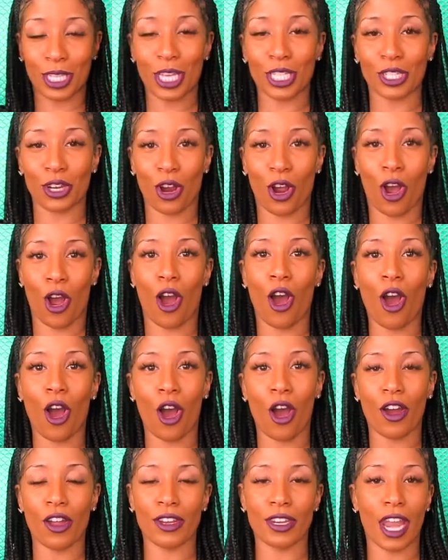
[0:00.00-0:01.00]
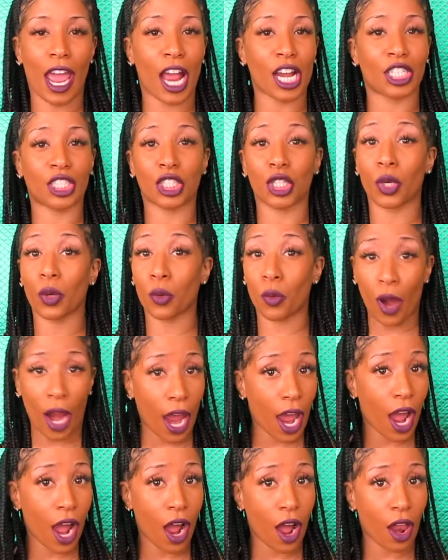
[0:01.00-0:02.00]
These are all natural
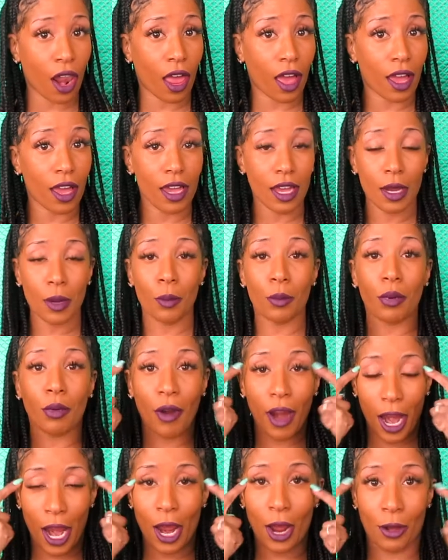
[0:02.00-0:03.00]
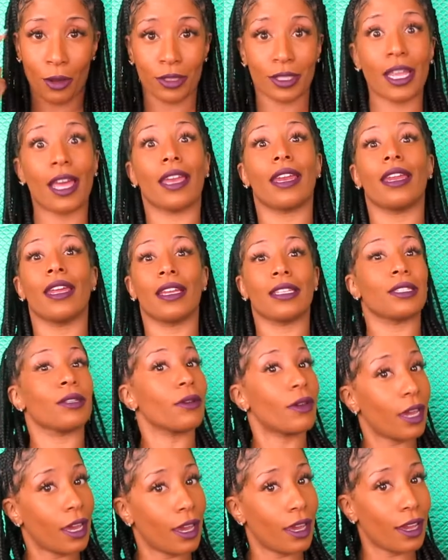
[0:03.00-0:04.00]
brows, that is,
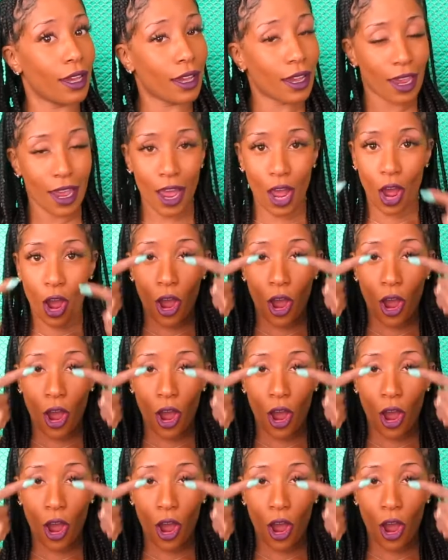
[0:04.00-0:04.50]
okay?